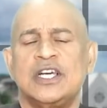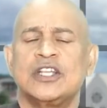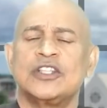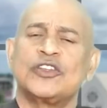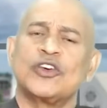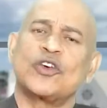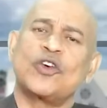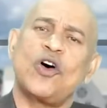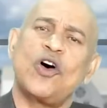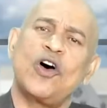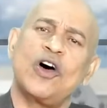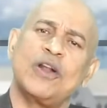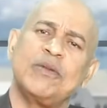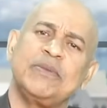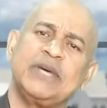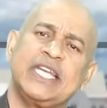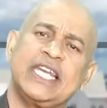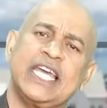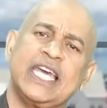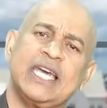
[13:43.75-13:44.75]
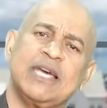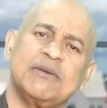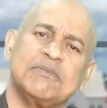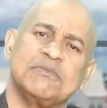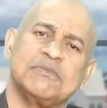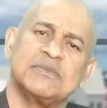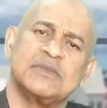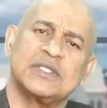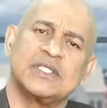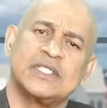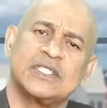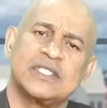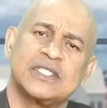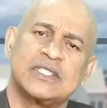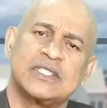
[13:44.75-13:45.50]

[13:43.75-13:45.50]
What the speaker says: to call me names.